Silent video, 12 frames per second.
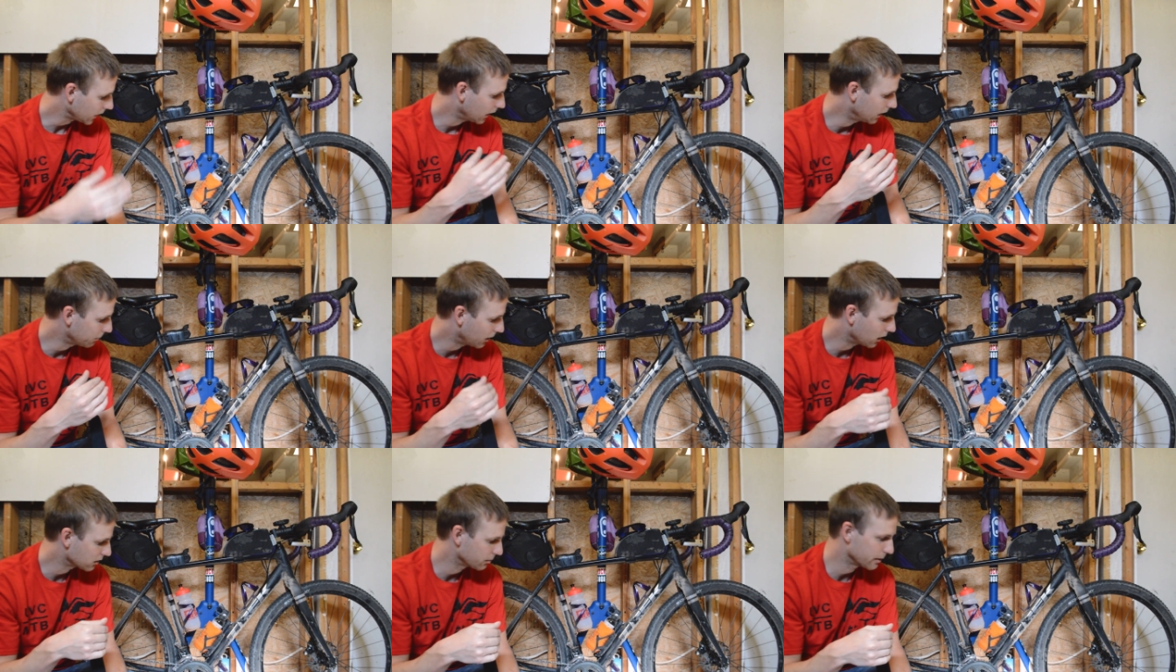and
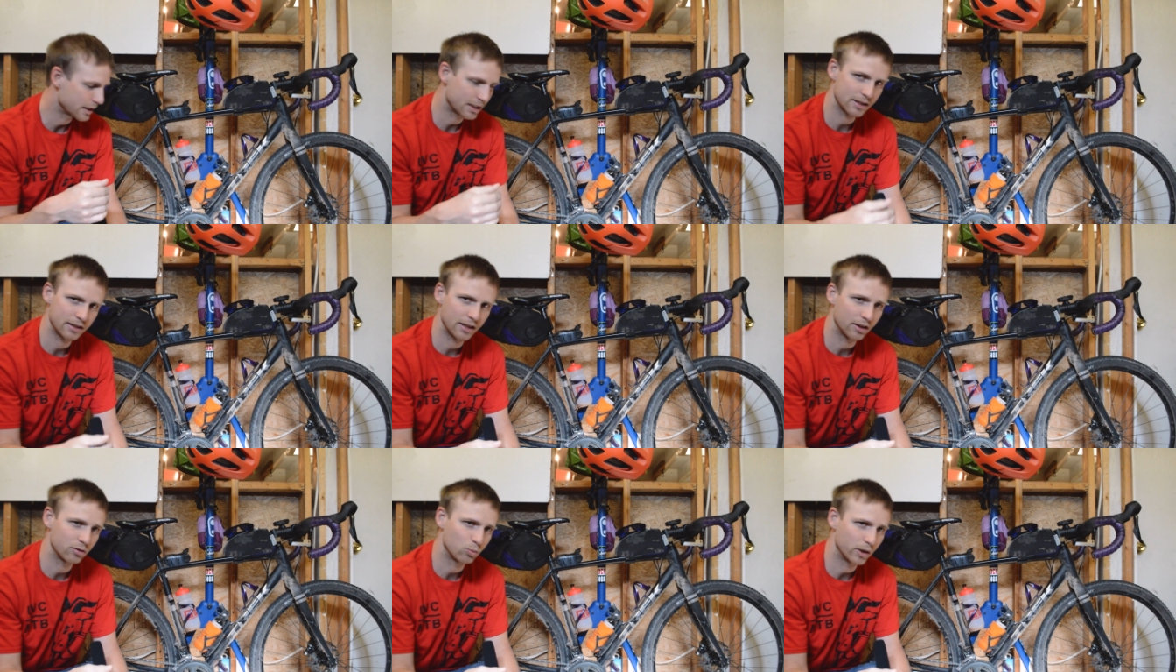possibly the
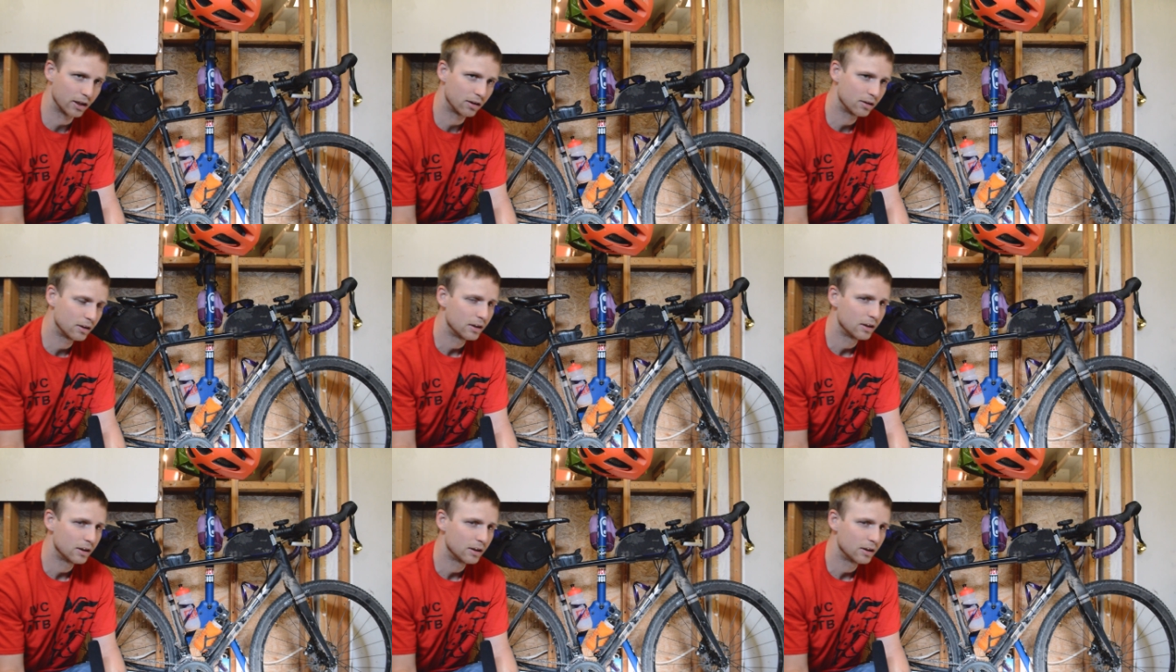cassette as well.